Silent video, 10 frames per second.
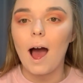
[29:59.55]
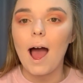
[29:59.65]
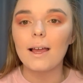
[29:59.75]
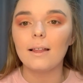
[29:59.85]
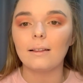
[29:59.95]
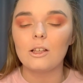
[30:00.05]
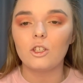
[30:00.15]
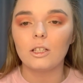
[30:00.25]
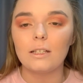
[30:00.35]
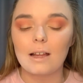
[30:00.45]
I
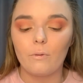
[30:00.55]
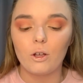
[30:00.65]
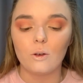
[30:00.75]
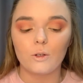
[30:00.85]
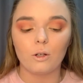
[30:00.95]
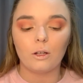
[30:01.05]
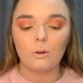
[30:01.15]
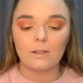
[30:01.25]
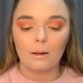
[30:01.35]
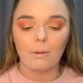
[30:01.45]
literally never used to
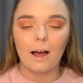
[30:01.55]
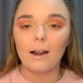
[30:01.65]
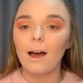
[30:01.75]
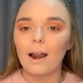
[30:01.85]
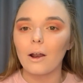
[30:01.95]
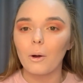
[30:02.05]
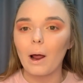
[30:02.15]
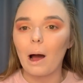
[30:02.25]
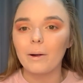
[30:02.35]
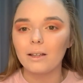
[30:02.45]
use lip liner, and I don't
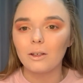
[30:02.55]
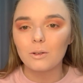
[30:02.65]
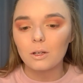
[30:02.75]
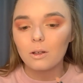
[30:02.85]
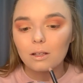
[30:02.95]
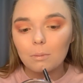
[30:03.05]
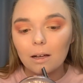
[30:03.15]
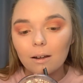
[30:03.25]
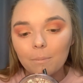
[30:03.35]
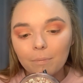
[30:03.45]
know how I didn't used to use lip liner.